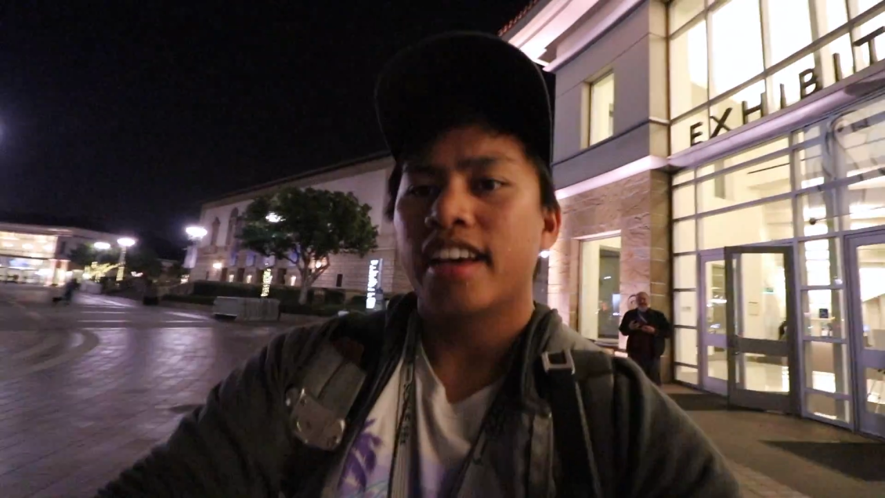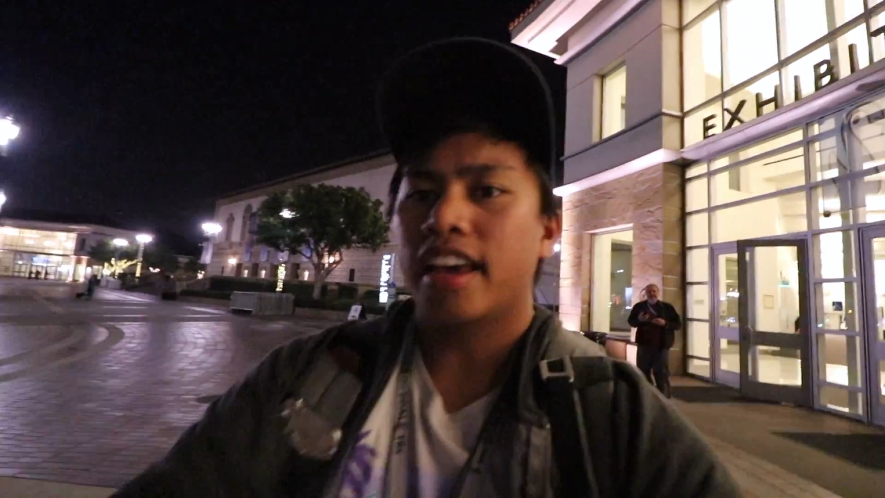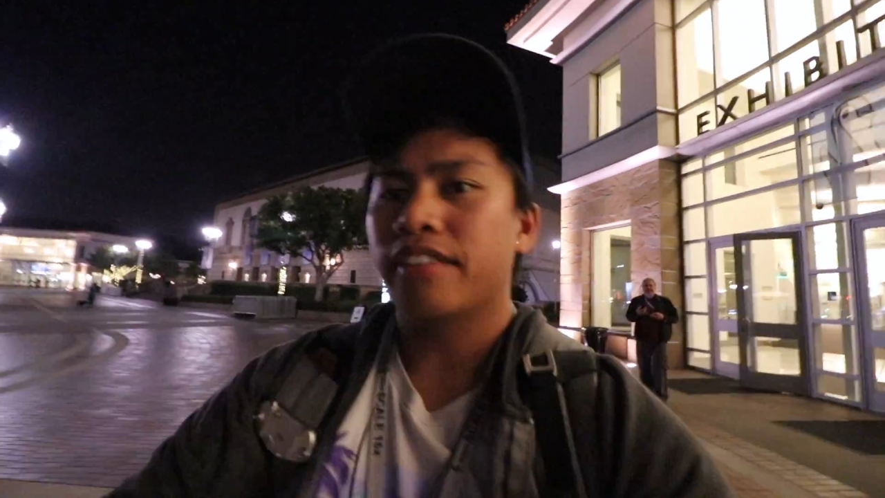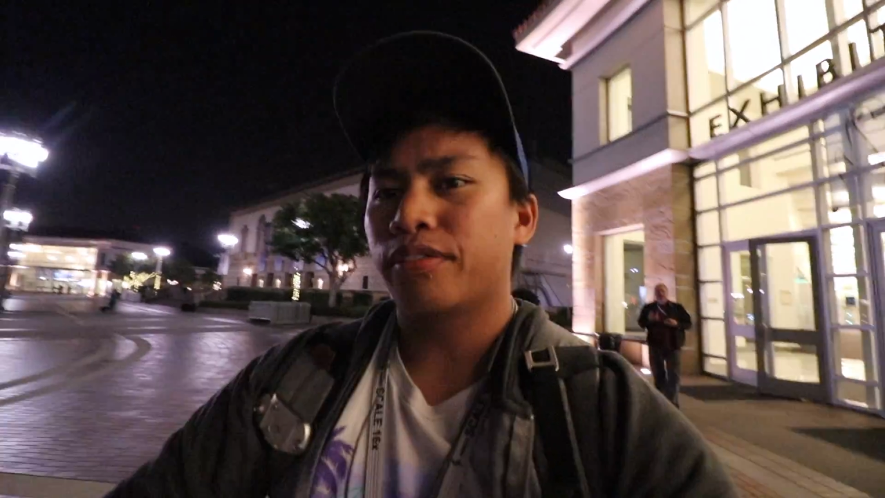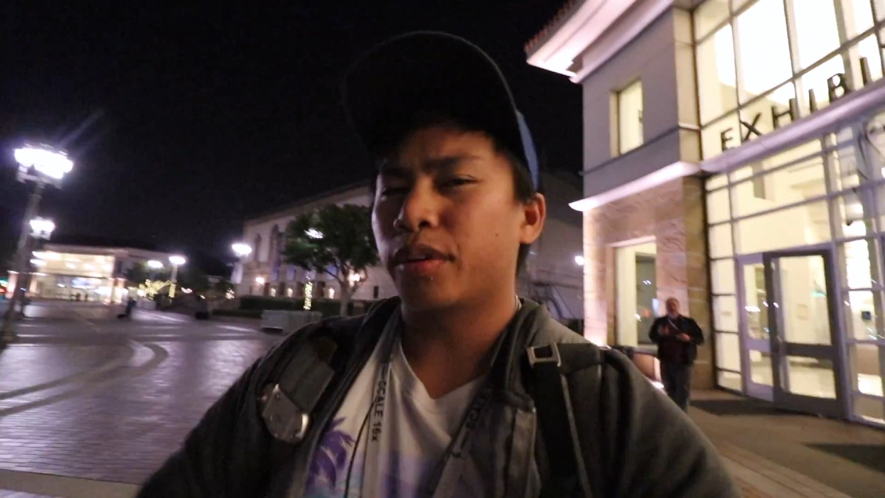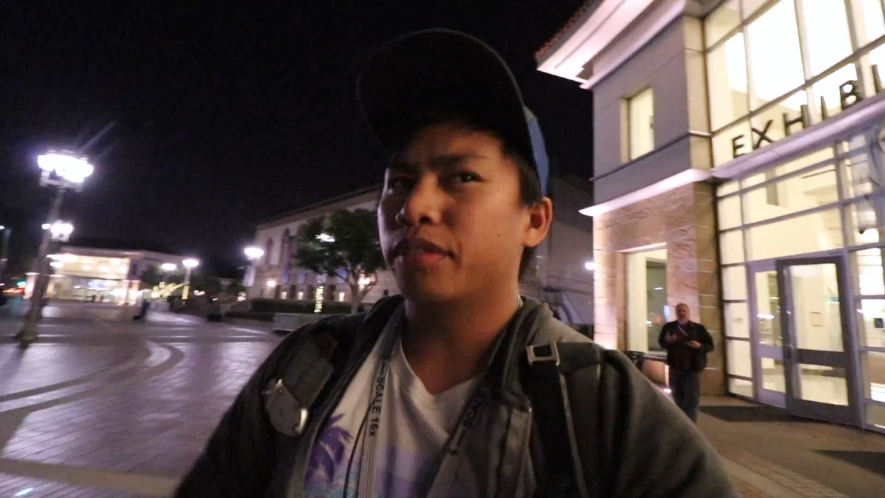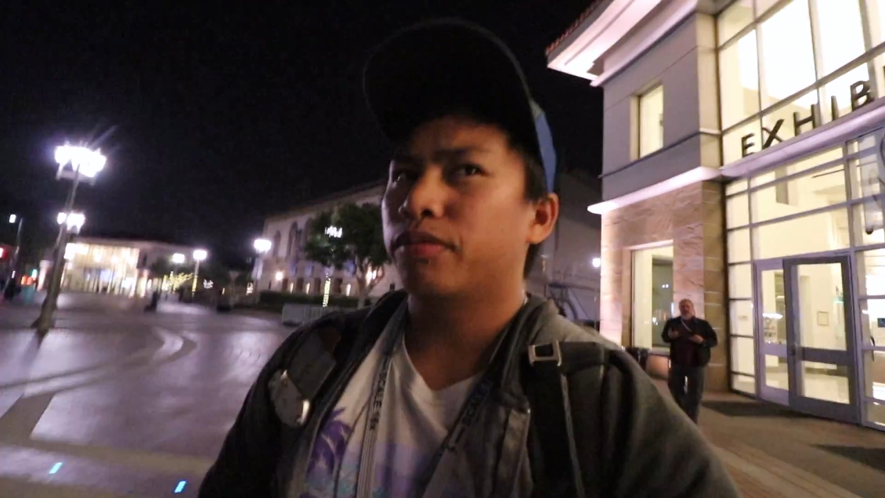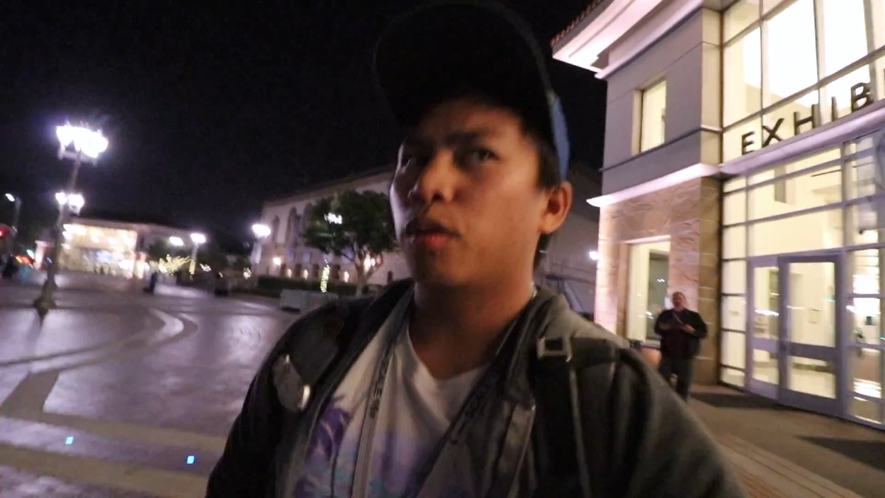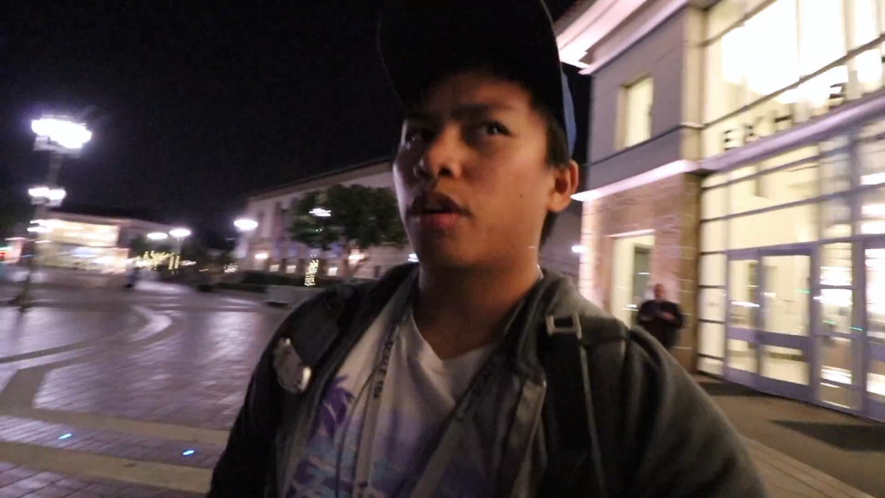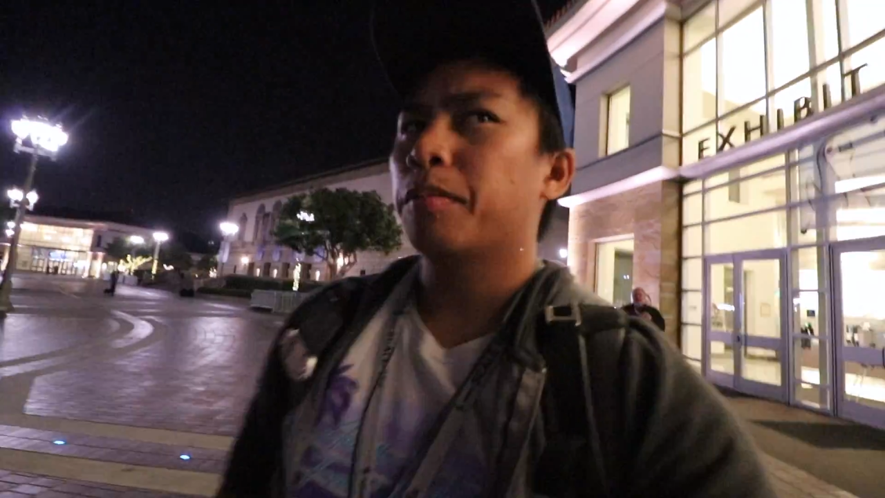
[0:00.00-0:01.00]

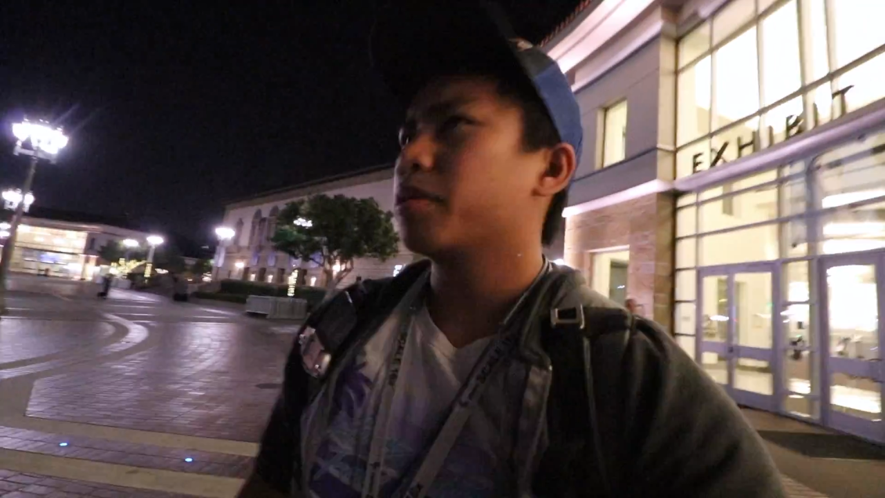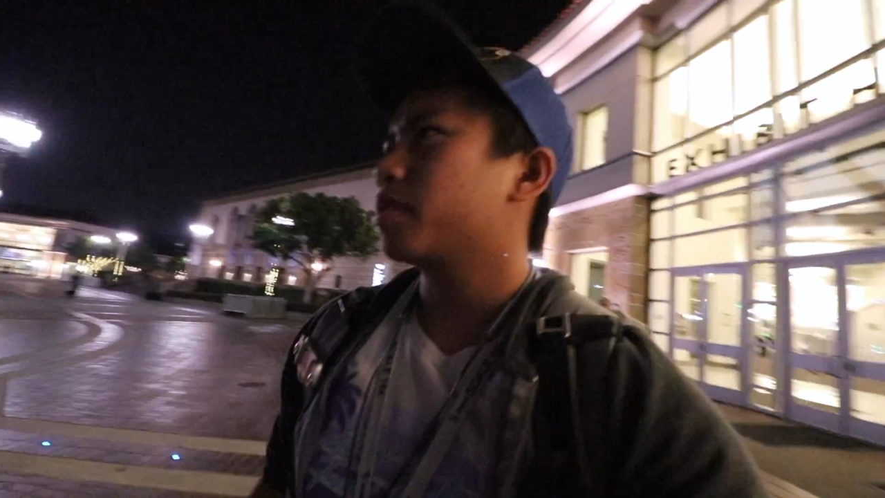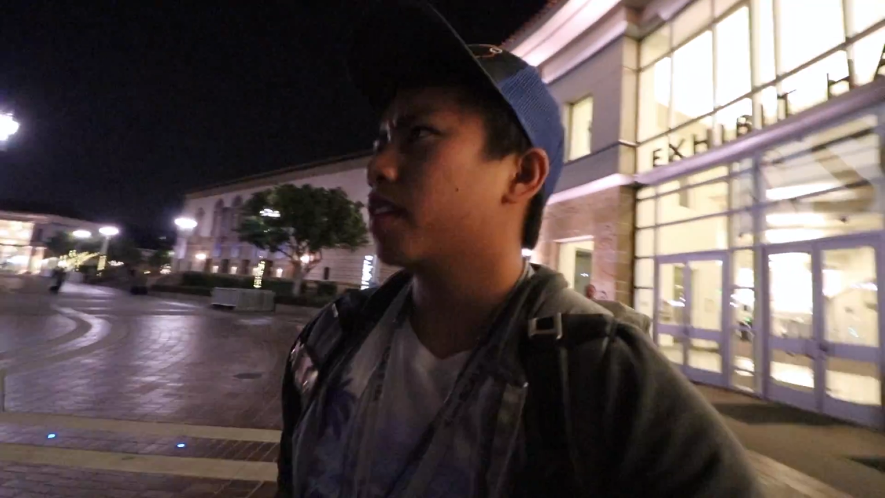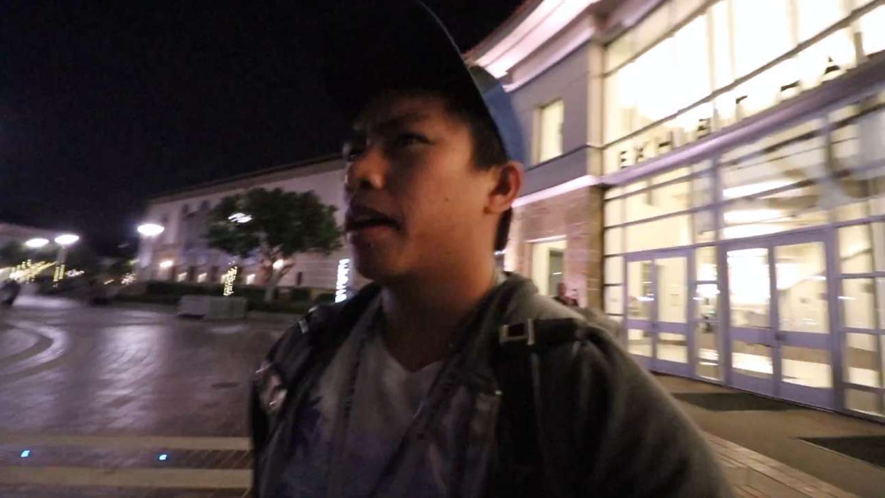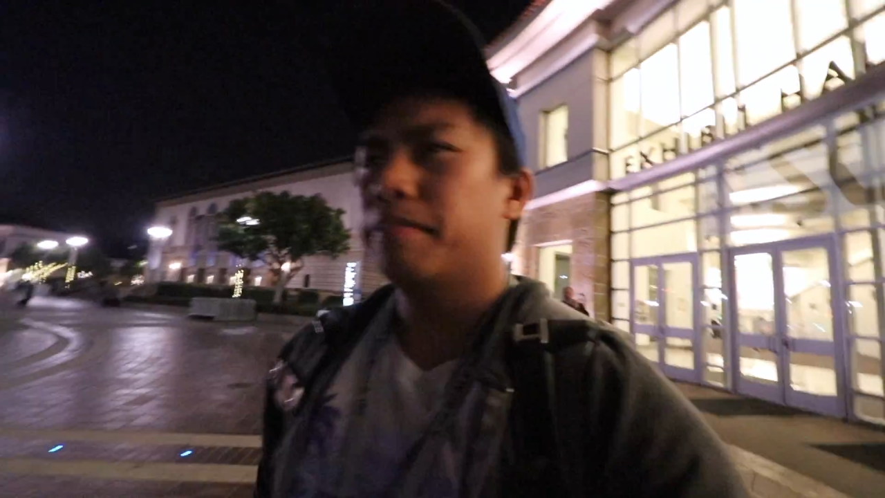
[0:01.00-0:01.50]
8:44, almost 9